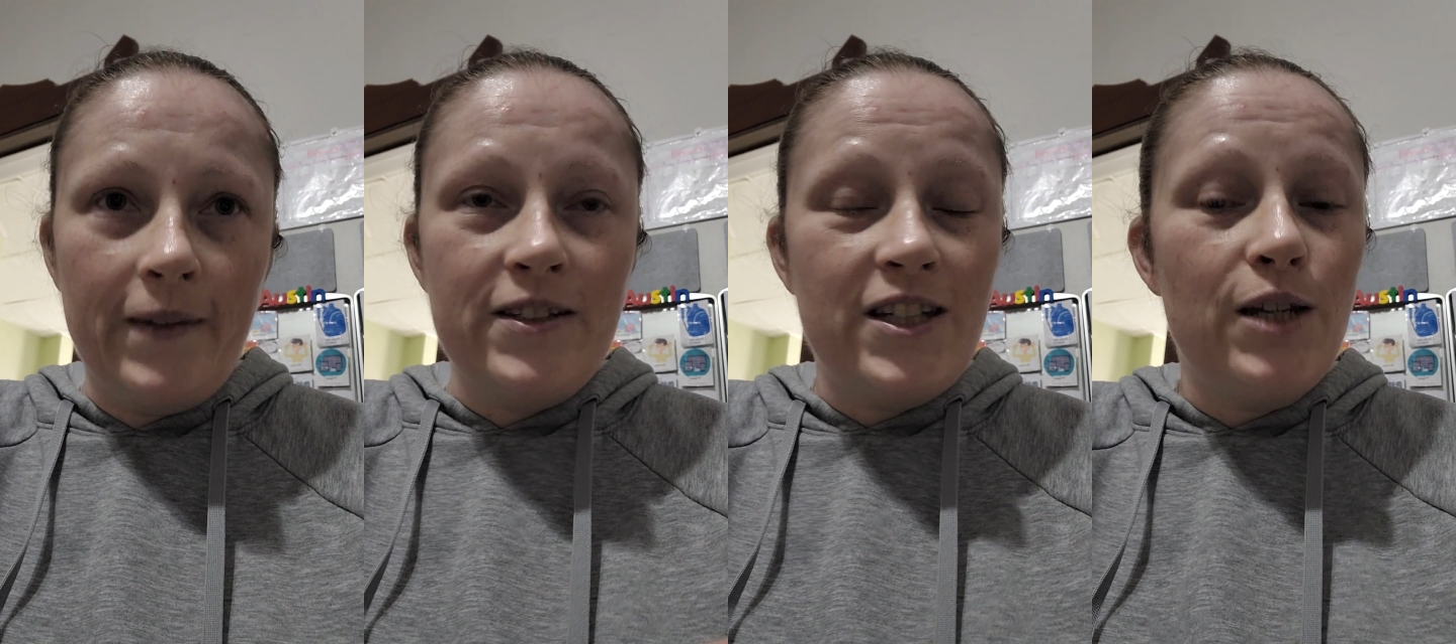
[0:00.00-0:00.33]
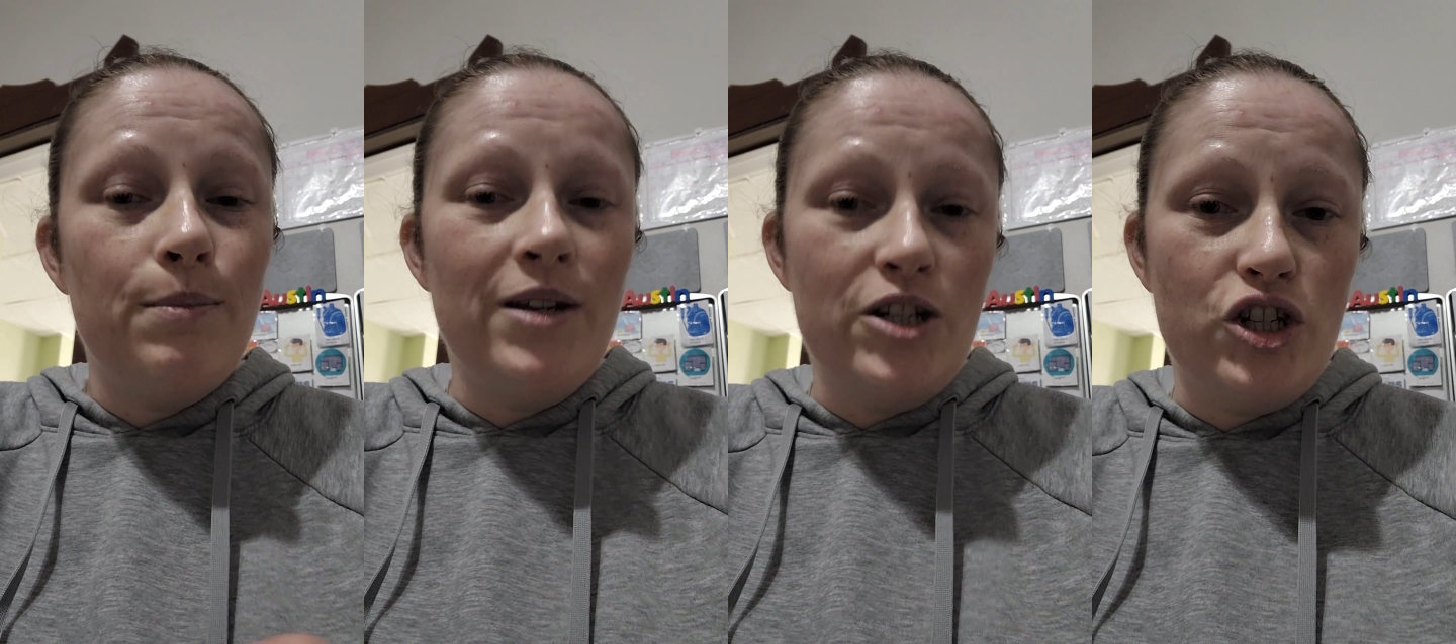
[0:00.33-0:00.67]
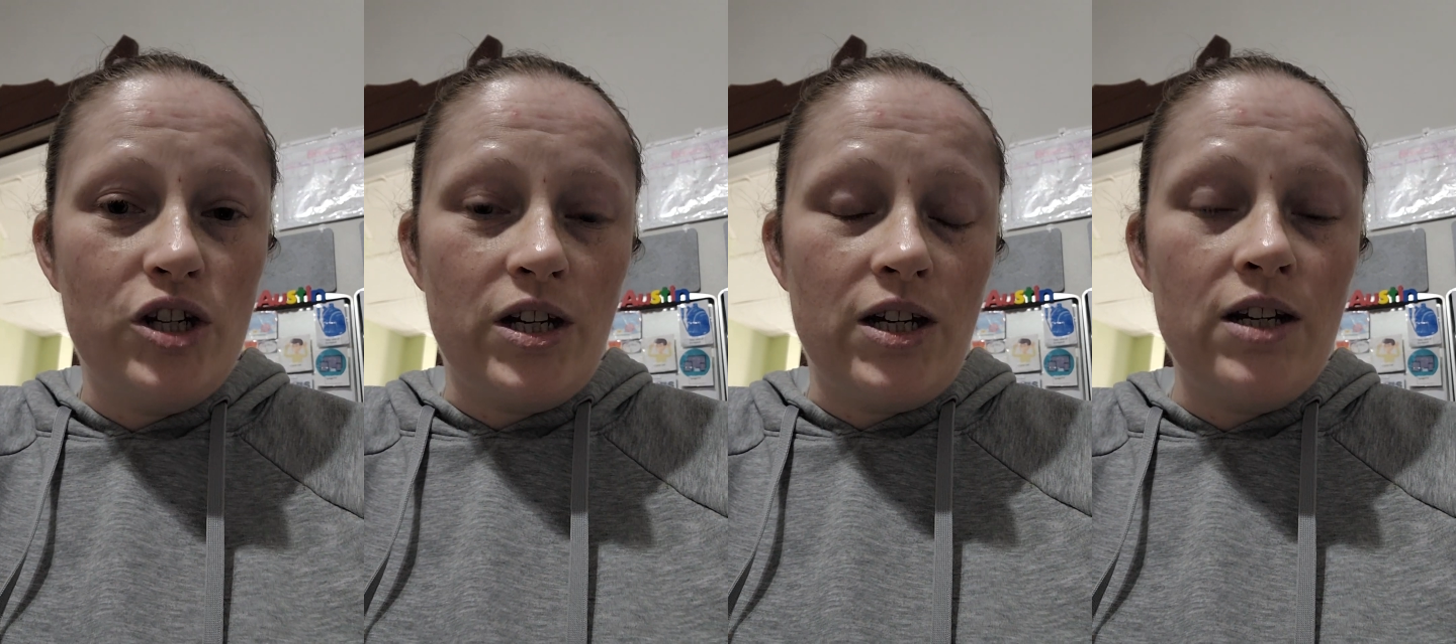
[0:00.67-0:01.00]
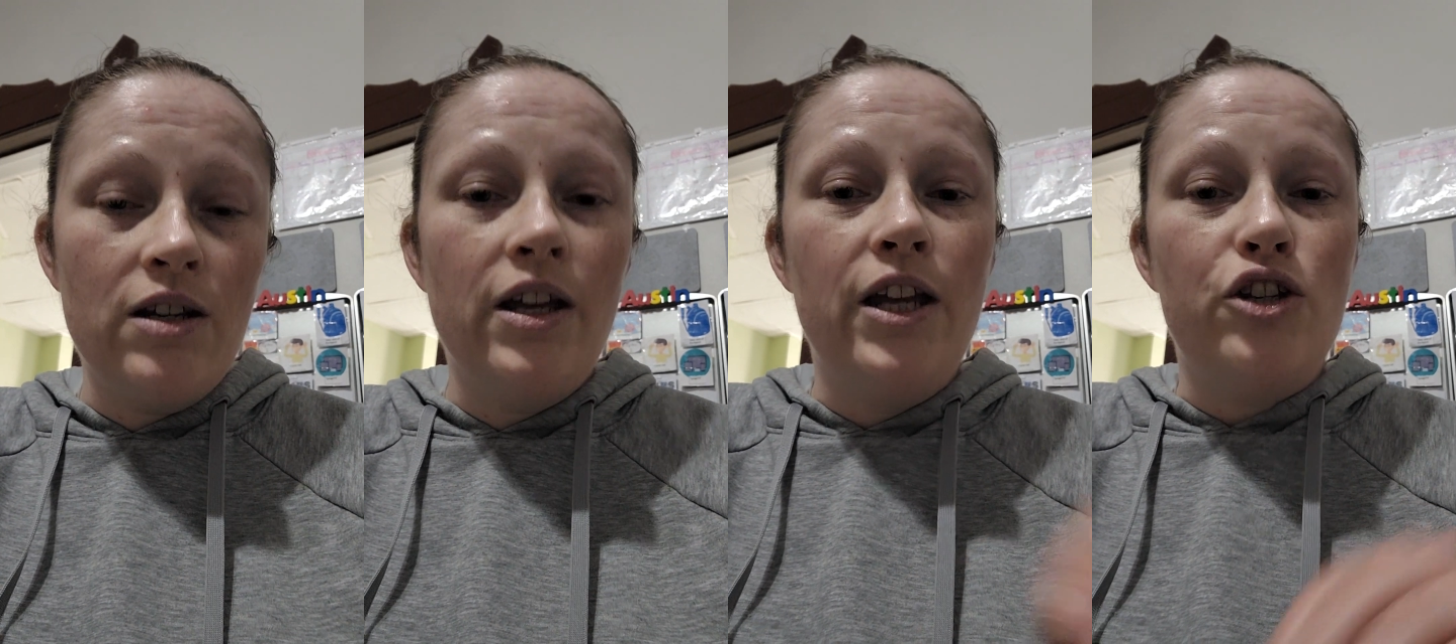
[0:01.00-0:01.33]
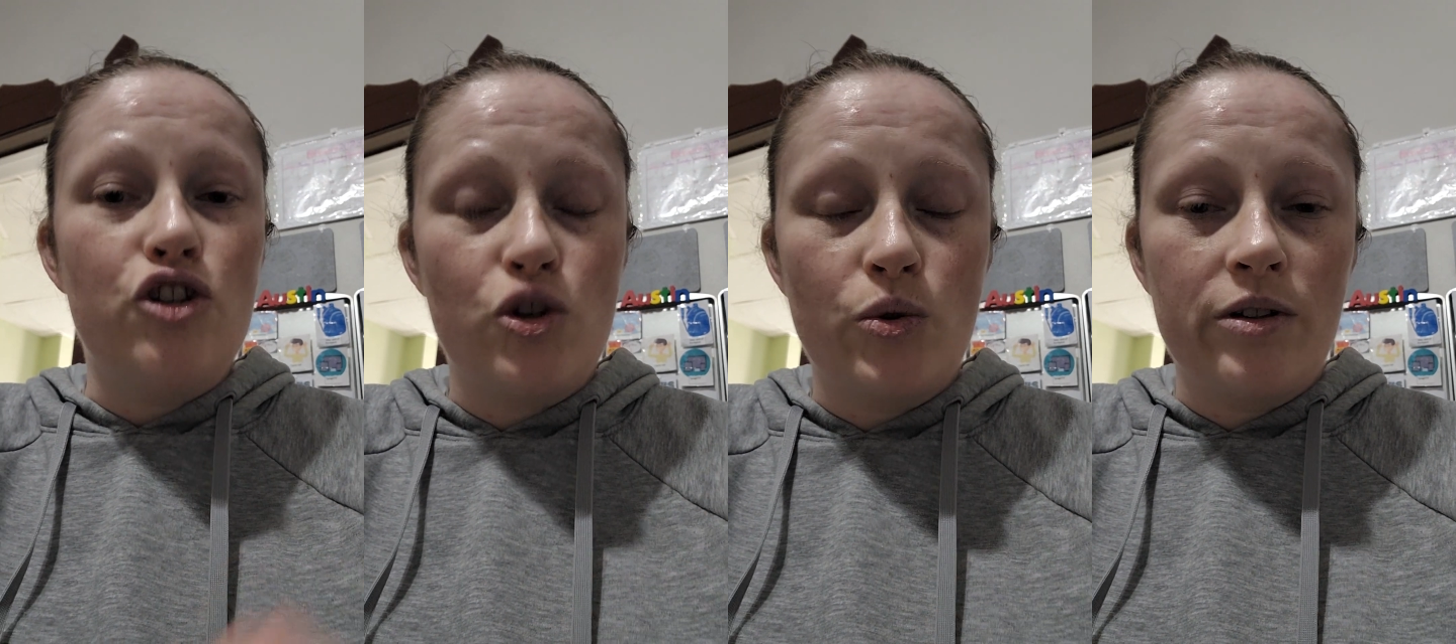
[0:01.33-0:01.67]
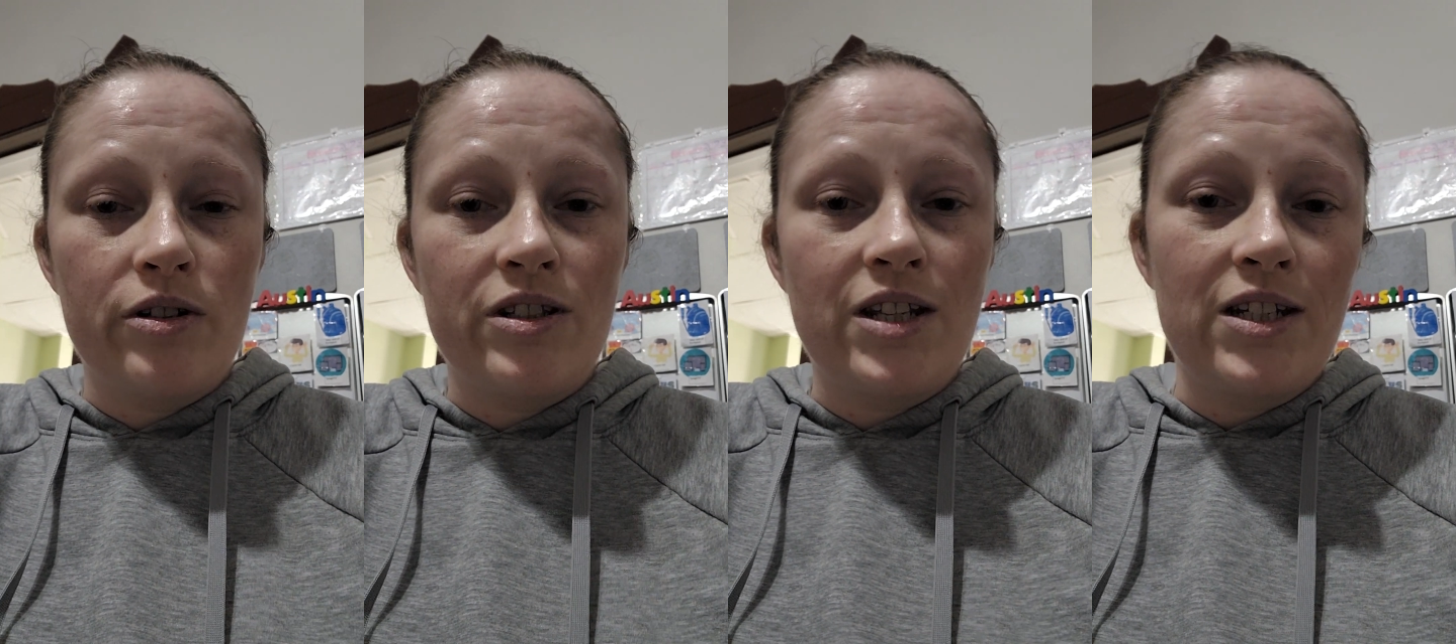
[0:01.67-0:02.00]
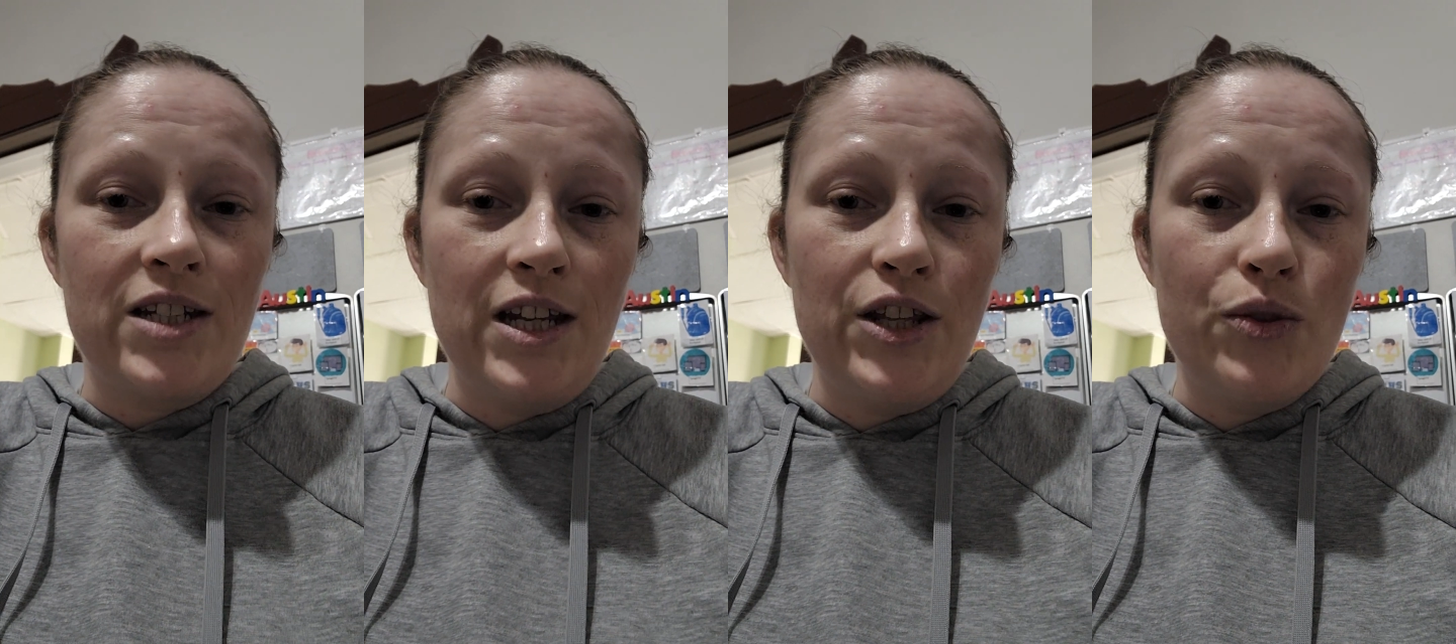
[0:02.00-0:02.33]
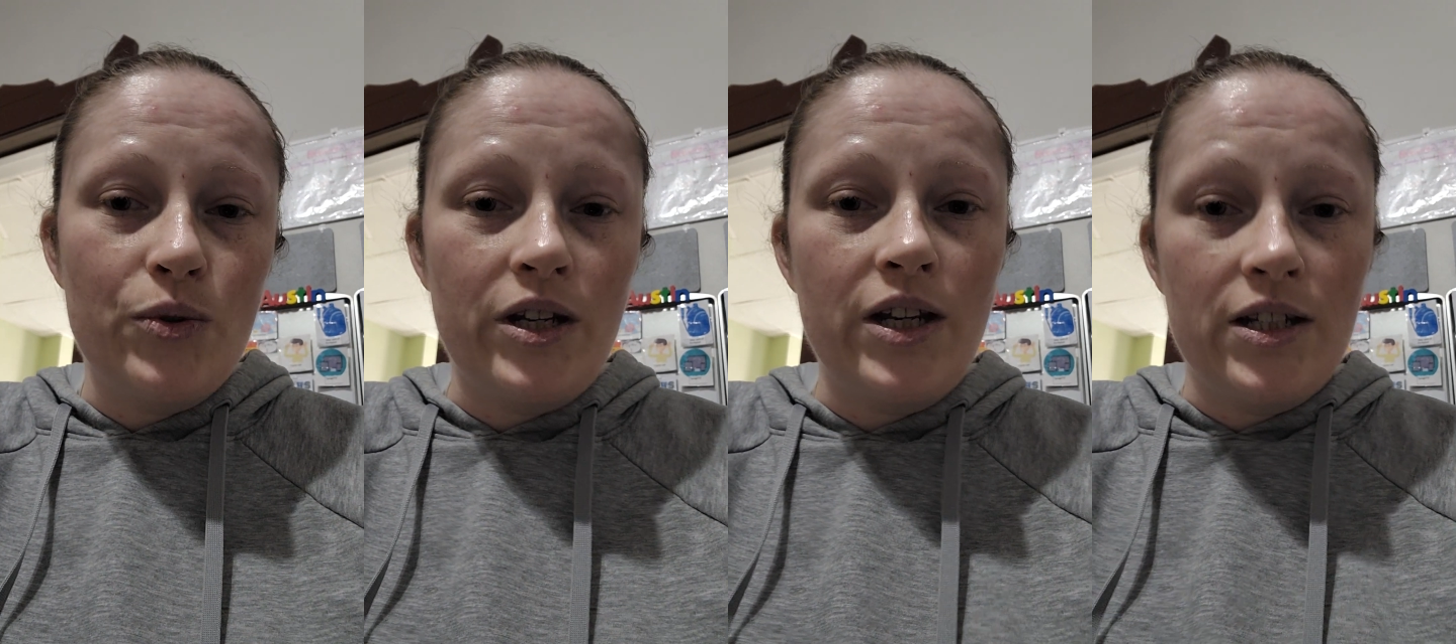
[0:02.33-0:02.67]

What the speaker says: TBG ensures that T3